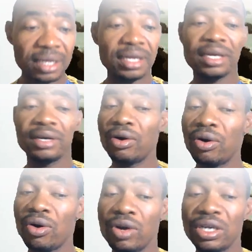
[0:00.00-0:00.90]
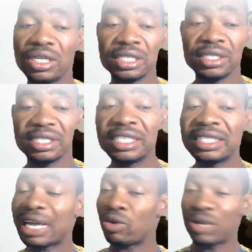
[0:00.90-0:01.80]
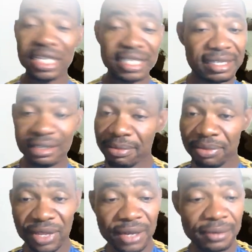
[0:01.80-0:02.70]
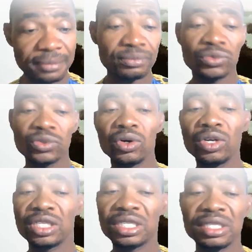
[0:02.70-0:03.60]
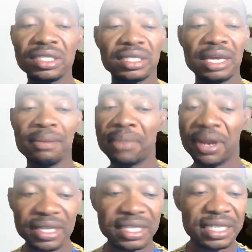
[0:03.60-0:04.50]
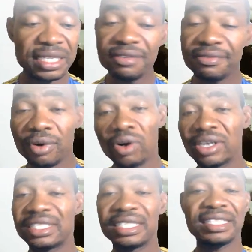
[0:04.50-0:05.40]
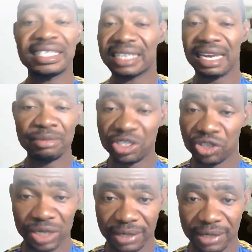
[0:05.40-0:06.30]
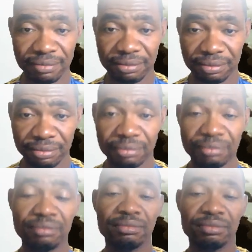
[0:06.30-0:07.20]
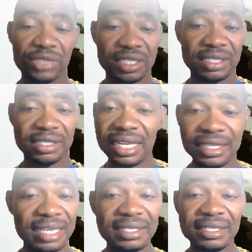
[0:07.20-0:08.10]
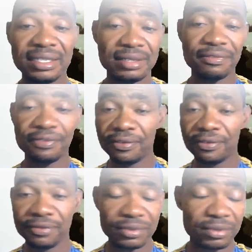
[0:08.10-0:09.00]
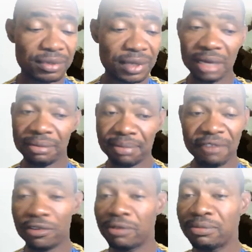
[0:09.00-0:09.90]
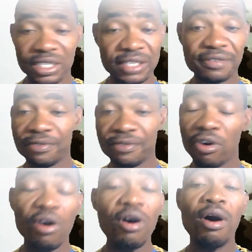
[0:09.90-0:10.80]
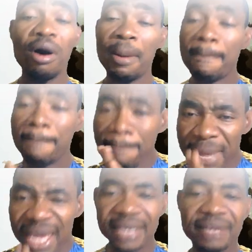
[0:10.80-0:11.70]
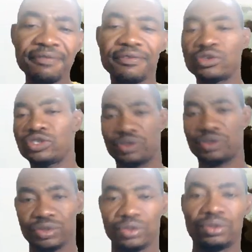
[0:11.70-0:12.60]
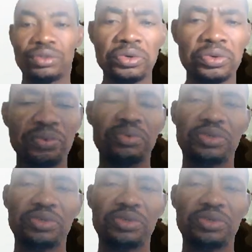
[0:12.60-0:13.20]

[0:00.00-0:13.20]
or it is interrogating something, or it is imperative, or it is exclamatory. The sentences perform these four main functions. Though it